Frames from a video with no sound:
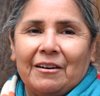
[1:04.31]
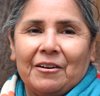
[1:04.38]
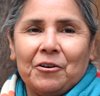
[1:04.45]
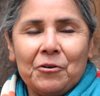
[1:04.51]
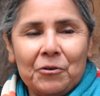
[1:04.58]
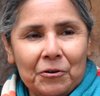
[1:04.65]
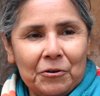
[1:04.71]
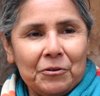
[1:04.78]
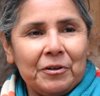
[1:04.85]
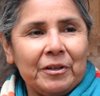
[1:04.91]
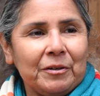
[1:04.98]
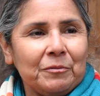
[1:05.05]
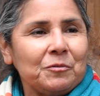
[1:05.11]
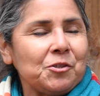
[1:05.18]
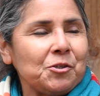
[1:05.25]
heard
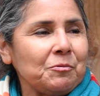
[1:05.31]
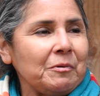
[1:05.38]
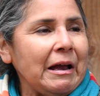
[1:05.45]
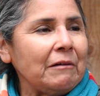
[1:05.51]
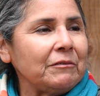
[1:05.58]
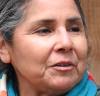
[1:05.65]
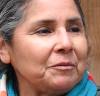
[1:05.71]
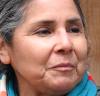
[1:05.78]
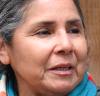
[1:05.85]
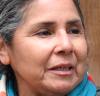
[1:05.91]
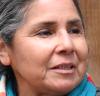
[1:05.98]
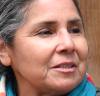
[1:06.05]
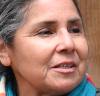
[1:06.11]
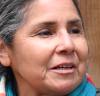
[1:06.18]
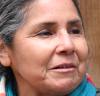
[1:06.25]
and surrounded
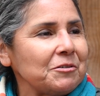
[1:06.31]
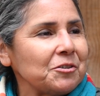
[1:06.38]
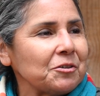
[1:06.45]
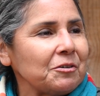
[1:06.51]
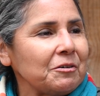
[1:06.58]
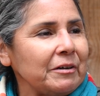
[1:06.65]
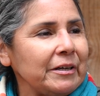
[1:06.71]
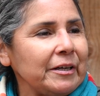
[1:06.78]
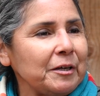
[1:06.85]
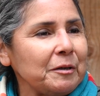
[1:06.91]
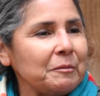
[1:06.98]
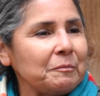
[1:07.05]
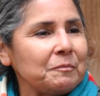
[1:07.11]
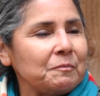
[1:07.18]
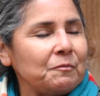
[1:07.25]
me as I was growing
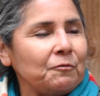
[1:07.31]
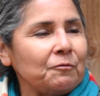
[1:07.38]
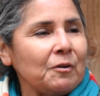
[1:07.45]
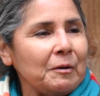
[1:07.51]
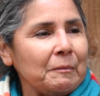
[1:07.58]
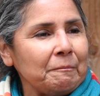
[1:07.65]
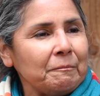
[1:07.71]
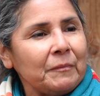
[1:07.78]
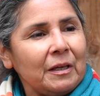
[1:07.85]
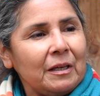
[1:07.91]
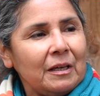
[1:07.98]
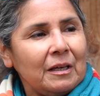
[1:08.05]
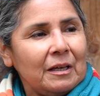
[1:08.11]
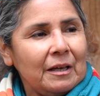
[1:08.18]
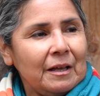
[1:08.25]
up, from
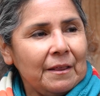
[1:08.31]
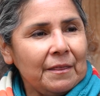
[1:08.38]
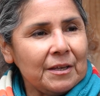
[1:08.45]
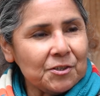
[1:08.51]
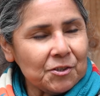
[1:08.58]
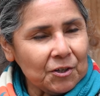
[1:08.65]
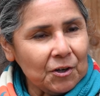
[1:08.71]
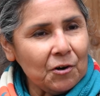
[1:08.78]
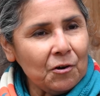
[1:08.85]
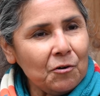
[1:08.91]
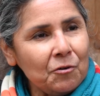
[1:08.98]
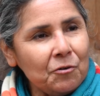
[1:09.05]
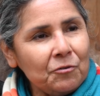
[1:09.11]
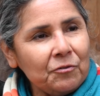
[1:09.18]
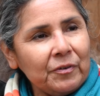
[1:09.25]
this
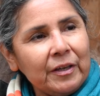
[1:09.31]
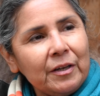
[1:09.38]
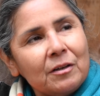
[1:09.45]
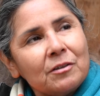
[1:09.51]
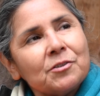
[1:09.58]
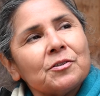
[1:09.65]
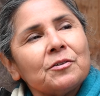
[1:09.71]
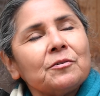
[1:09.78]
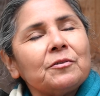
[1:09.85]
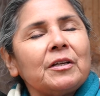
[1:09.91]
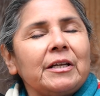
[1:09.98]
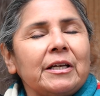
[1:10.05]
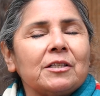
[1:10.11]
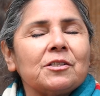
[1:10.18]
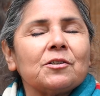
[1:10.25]
cove and also the
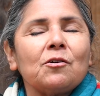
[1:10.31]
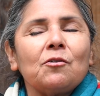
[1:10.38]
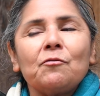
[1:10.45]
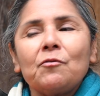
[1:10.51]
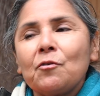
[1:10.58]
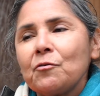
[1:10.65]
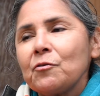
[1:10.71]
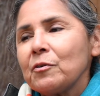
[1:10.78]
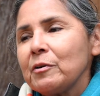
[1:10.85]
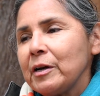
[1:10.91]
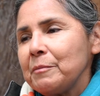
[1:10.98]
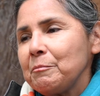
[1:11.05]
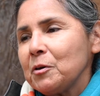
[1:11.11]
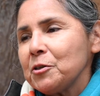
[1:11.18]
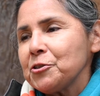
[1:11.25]
next cove over
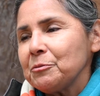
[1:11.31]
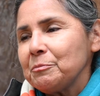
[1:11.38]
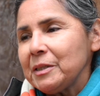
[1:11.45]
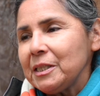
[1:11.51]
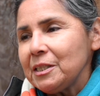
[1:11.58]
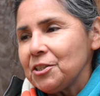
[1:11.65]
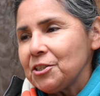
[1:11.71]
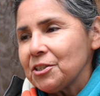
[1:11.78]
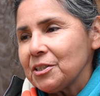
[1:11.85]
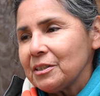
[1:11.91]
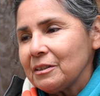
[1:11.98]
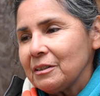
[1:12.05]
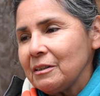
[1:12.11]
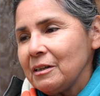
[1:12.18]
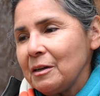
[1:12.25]
at Marshall Beach.
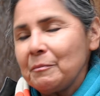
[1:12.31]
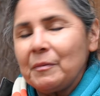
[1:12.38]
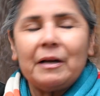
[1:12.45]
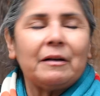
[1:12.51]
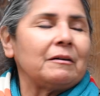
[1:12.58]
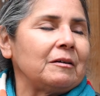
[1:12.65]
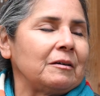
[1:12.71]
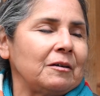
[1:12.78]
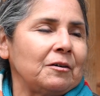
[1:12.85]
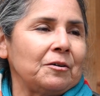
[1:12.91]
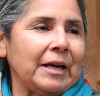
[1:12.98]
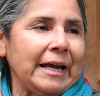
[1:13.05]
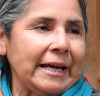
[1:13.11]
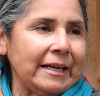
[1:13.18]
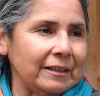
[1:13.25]

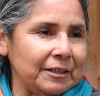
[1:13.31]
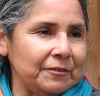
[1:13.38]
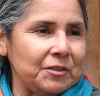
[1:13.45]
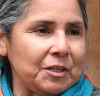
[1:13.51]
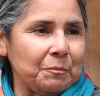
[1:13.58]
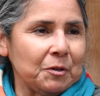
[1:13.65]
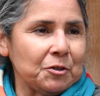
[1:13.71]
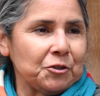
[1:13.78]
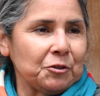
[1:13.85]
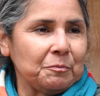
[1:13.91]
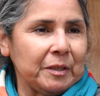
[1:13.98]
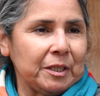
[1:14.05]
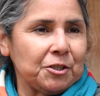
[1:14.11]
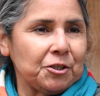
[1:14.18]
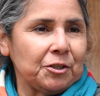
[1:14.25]
Her aunt lived at Marshall
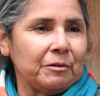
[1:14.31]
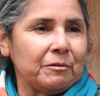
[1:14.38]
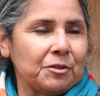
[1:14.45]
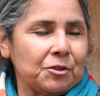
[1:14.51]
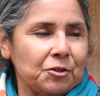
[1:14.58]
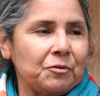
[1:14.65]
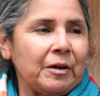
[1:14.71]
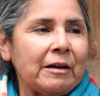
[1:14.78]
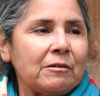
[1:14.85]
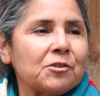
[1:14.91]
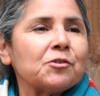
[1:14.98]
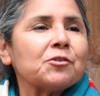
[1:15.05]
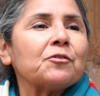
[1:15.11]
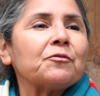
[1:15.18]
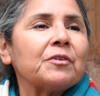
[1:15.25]
Beach. There was 2
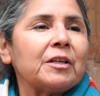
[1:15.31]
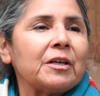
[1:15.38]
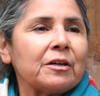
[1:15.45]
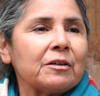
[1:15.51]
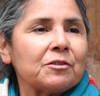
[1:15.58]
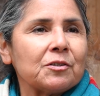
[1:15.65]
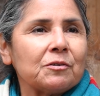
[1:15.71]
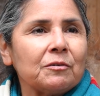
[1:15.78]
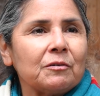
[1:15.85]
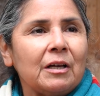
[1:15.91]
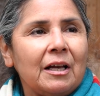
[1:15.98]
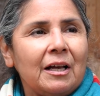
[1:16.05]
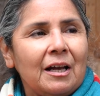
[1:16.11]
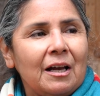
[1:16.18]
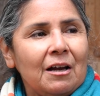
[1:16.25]
houses over there. So
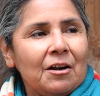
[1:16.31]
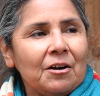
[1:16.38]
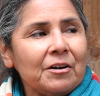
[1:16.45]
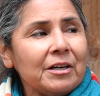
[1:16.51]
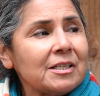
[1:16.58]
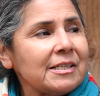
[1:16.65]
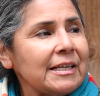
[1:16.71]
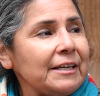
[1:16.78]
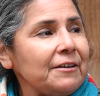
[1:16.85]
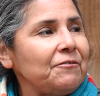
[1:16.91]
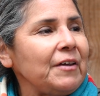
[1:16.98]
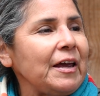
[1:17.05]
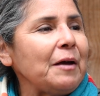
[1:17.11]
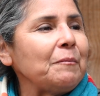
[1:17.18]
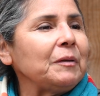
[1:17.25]
her extended
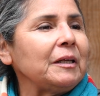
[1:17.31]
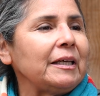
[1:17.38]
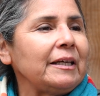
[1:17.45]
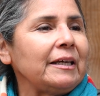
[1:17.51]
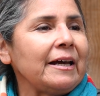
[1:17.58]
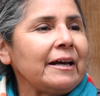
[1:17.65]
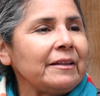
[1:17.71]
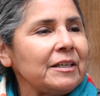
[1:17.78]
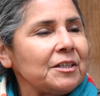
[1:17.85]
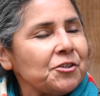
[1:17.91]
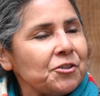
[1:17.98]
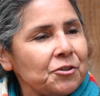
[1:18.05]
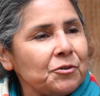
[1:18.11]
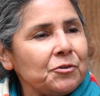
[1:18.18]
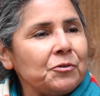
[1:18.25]
family had these
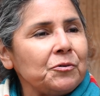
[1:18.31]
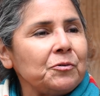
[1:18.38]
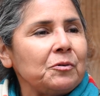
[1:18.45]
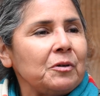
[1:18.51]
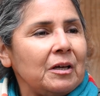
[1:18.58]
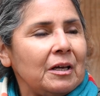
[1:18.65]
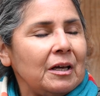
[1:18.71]
2